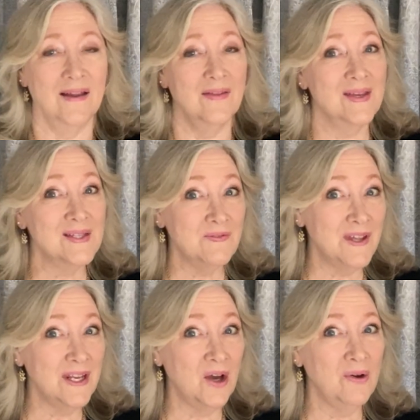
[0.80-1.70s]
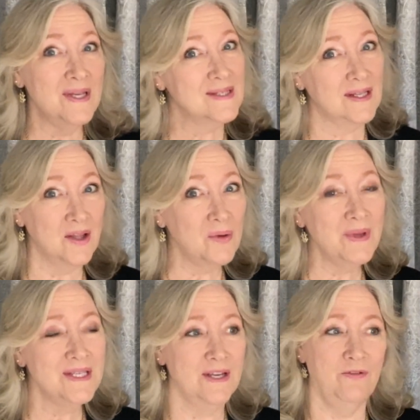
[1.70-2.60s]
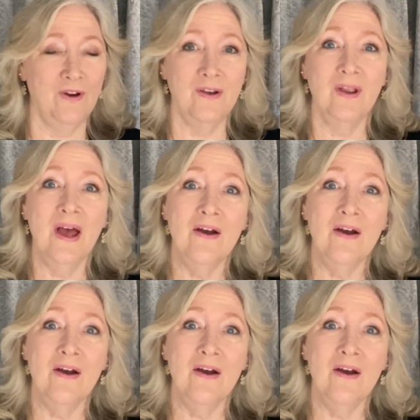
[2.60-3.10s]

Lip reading: This video is a little bit different